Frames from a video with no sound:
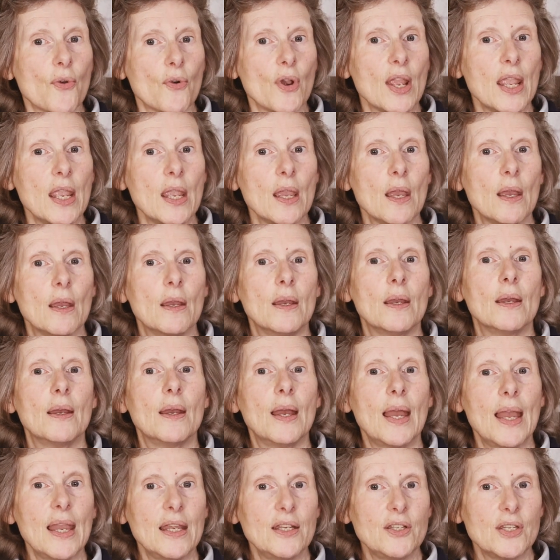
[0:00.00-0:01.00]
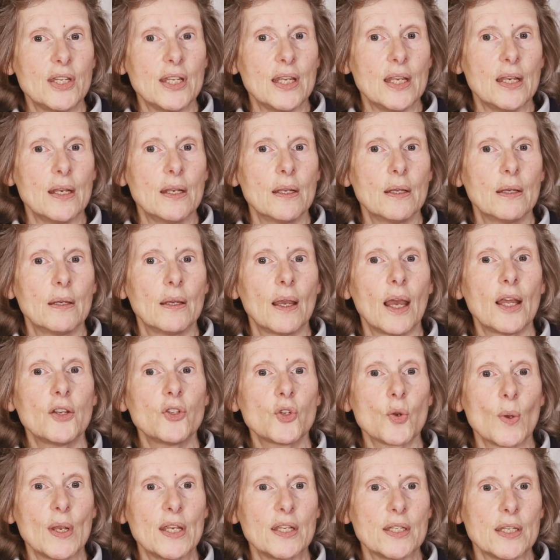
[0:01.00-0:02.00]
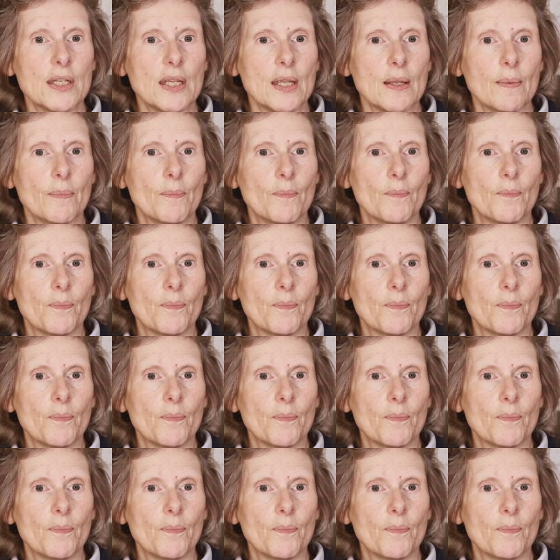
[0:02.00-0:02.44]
3, 18 and 20.